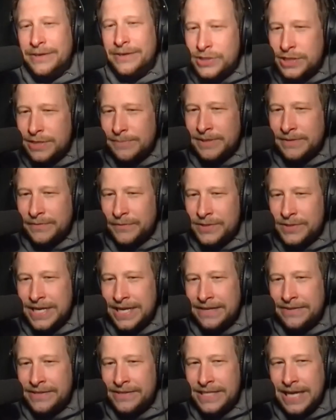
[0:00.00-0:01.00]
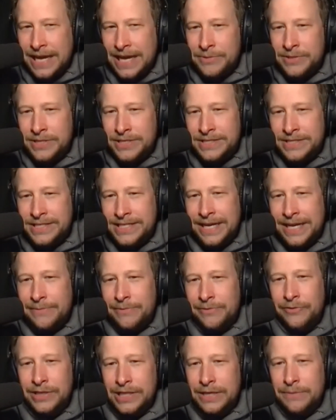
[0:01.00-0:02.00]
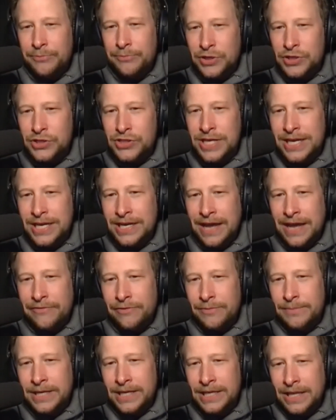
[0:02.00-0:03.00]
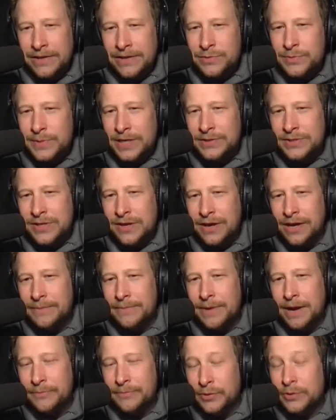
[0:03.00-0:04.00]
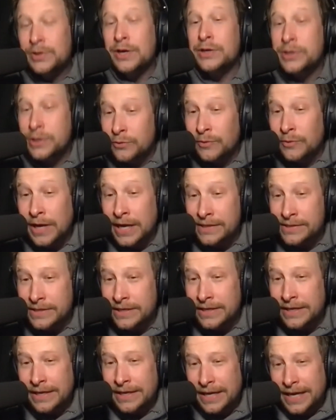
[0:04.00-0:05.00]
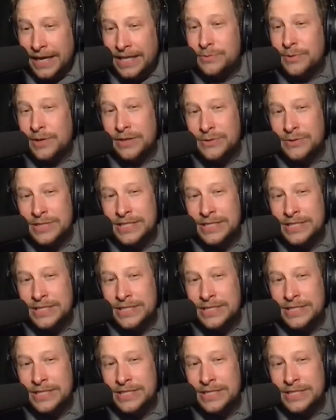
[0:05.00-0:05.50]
you so much for taking the time with us today. We really appreciate it. Everybody loves We Don't Talk About Bruno. You're right. It's one of those